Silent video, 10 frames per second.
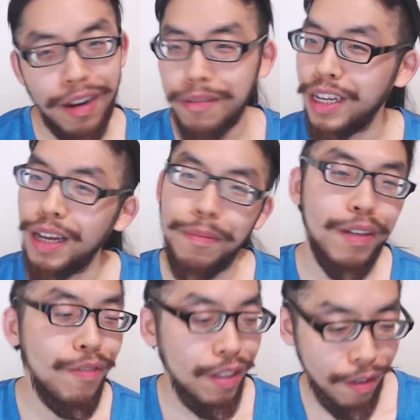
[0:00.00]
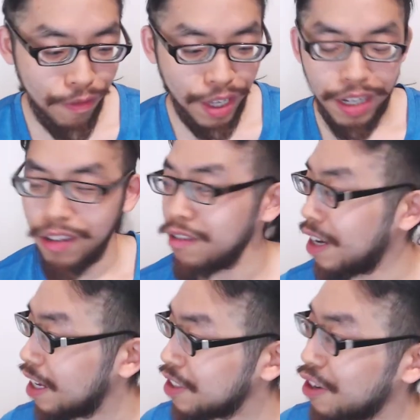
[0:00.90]
comment, rate the video.
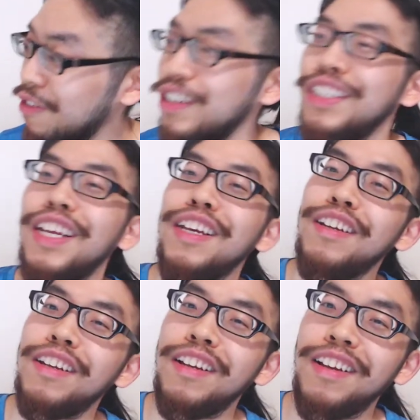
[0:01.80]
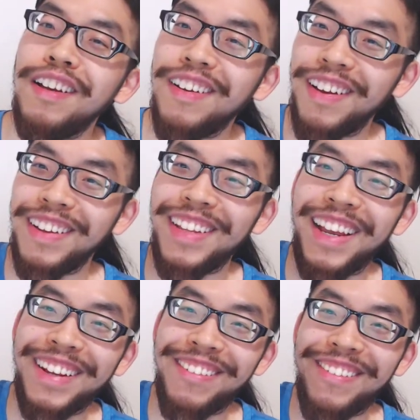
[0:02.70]
As always, thank
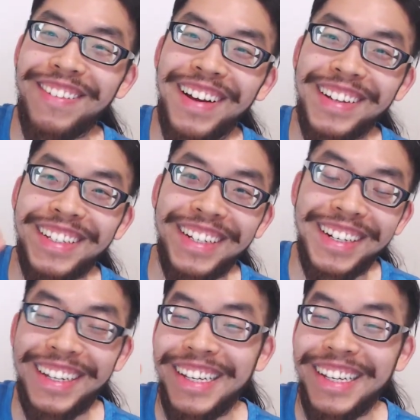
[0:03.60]
you for watching.